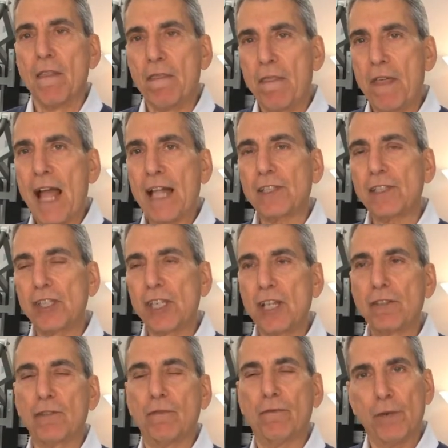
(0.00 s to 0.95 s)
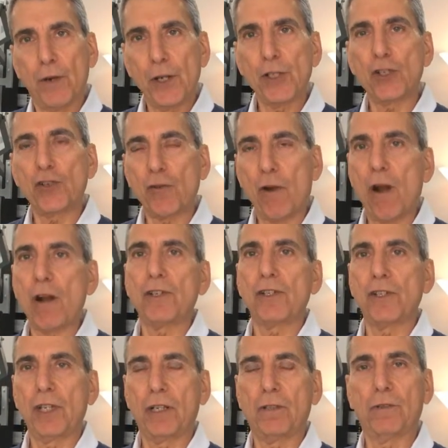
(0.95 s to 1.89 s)
That sends a very strong
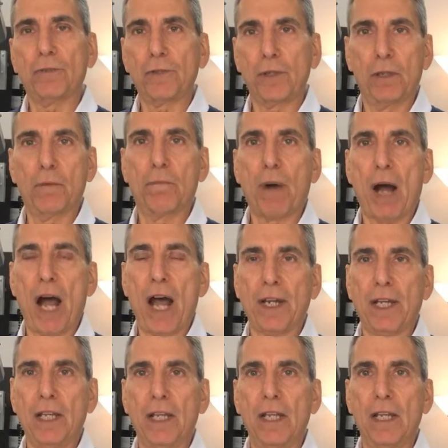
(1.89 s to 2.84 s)
signal to the body